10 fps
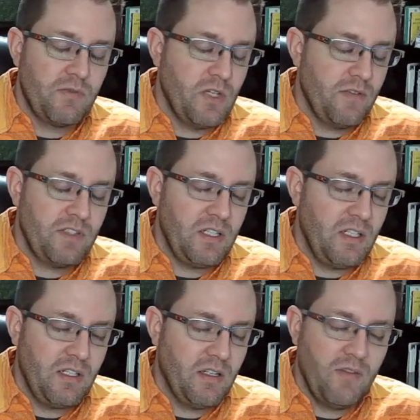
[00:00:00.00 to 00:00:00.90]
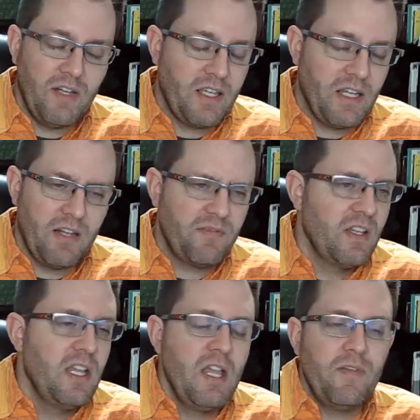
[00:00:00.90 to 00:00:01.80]
if you FTD of any kind. If,
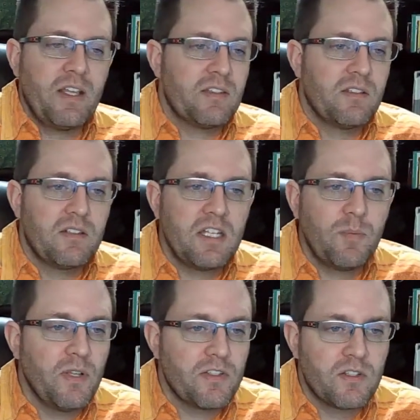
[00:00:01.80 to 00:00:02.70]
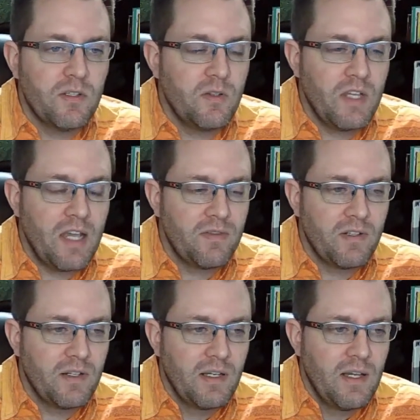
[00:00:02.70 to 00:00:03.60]
if it gets to T plus two and you
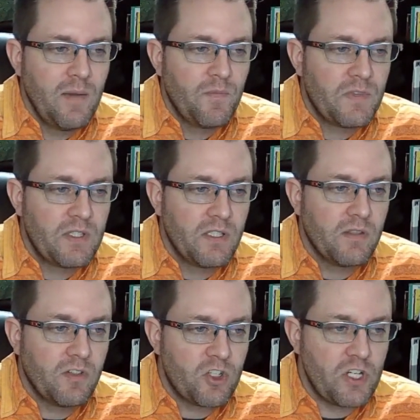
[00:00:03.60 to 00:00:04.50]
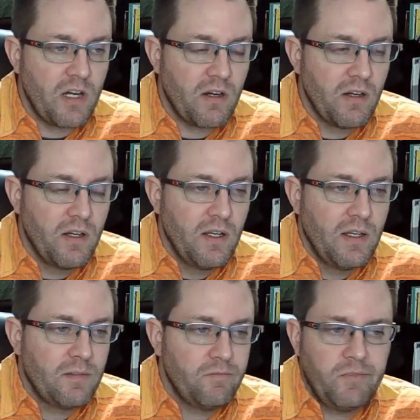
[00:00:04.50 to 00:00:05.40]
haven't delivered a share,
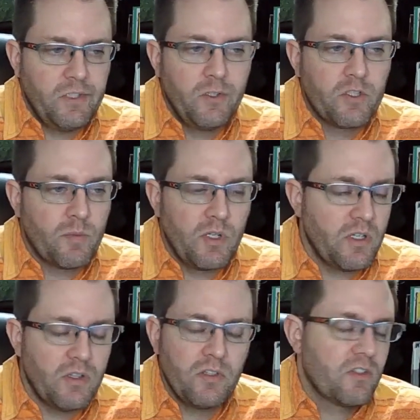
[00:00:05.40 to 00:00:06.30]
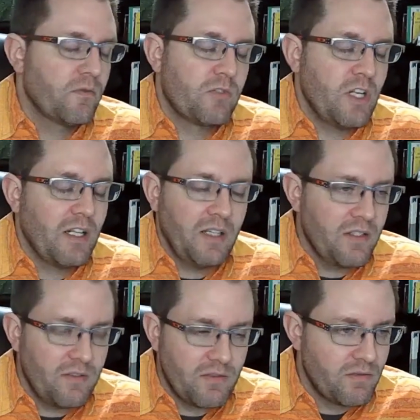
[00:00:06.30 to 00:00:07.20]
you lose your bro you lose your trading
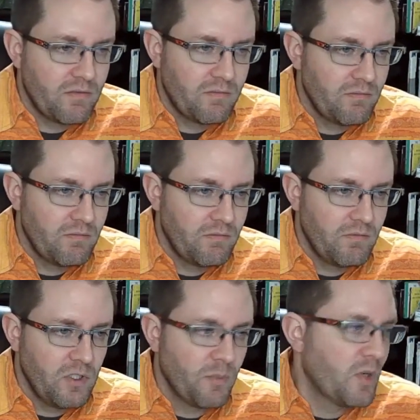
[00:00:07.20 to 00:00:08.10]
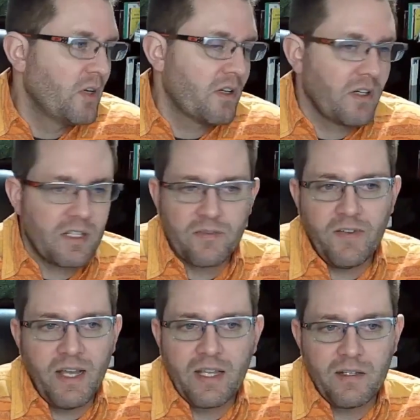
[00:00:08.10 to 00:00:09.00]
license. Your broker gets
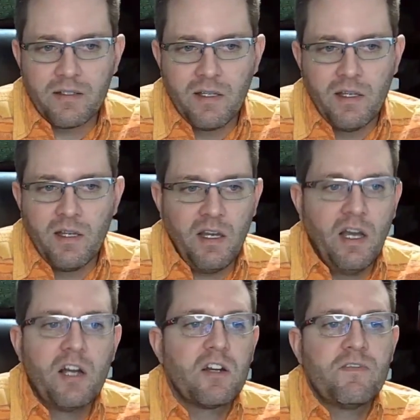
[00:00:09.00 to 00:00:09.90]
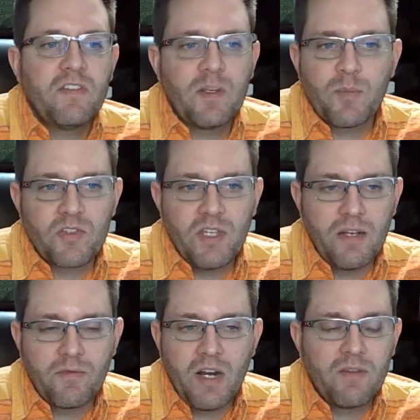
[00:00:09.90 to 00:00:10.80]
fined
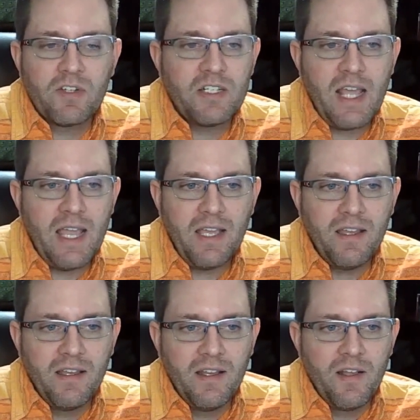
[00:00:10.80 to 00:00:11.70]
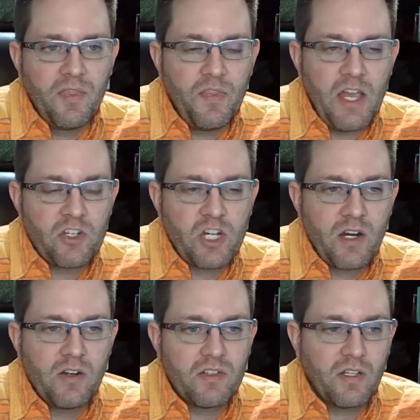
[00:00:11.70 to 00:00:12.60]
150% for every day that that
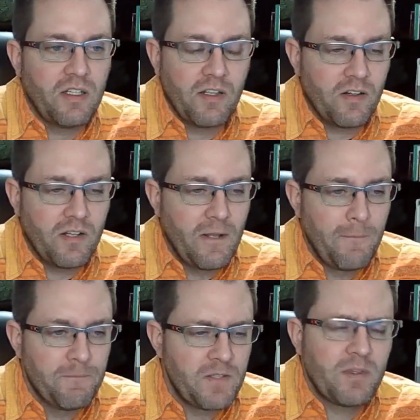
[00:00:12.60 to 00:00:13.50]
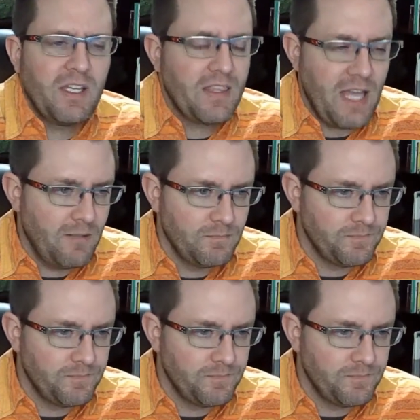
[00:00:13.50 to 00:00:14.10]
share isn't cleared, something like that.